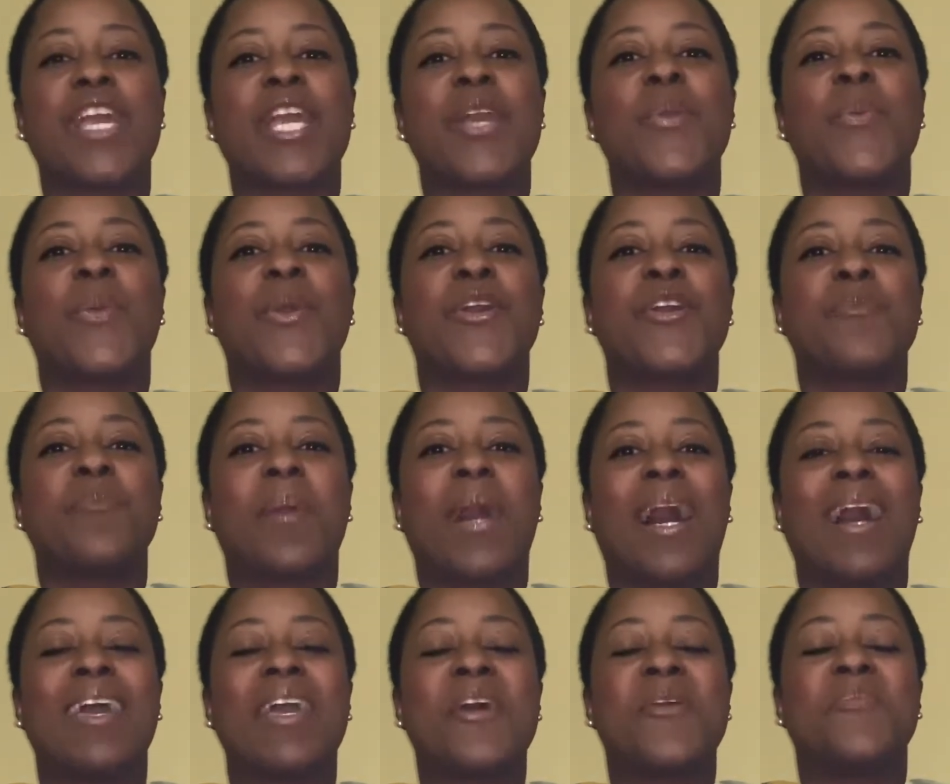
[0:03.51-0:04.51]
A Word
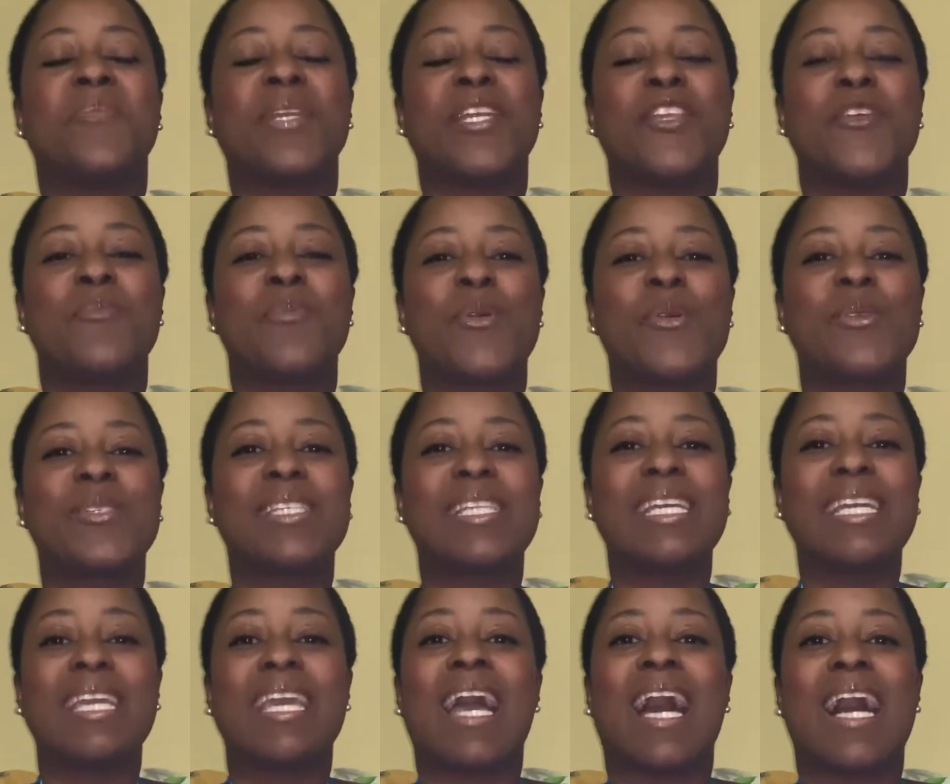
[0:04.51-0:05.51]
by Aminah Mosley.